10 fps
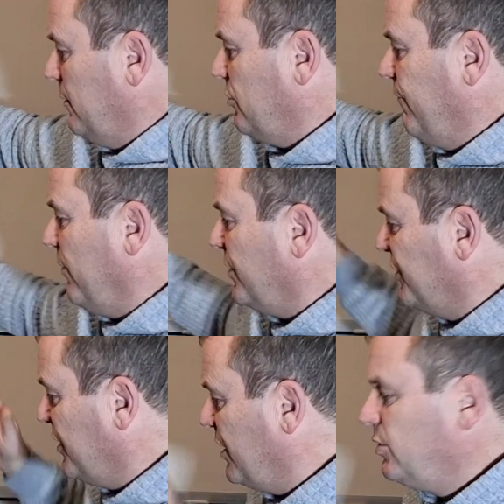So for a
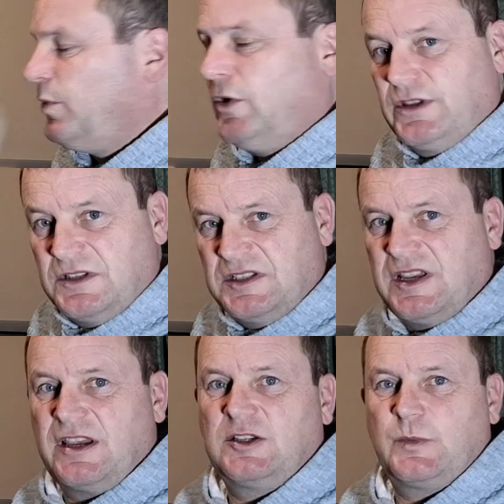
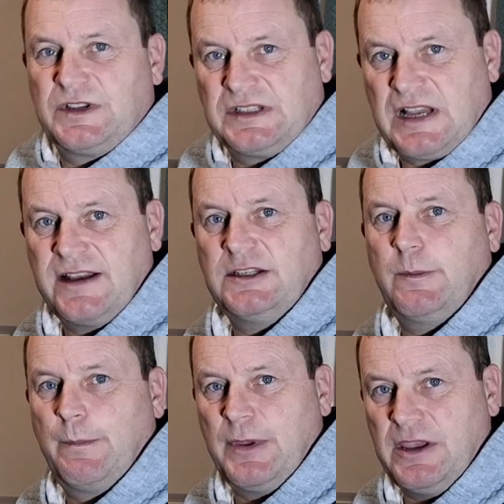
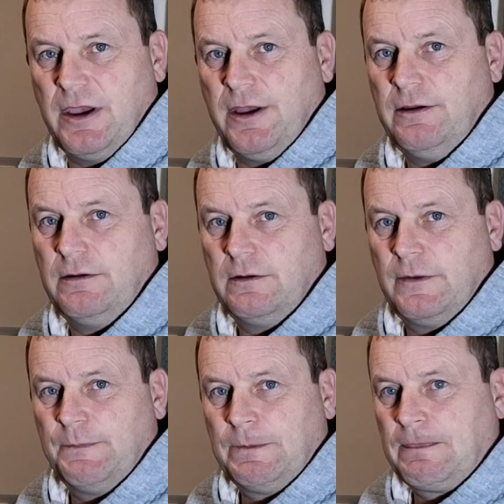6.6% beer,
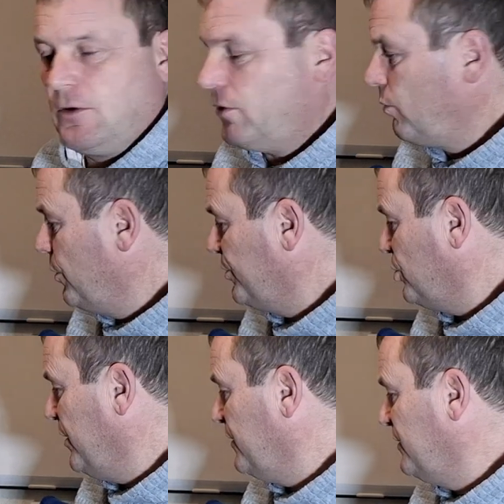
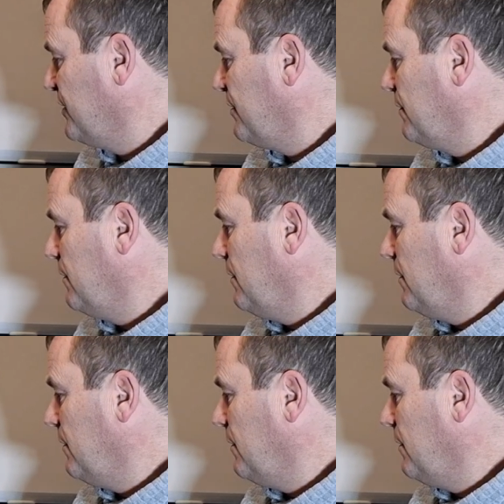which is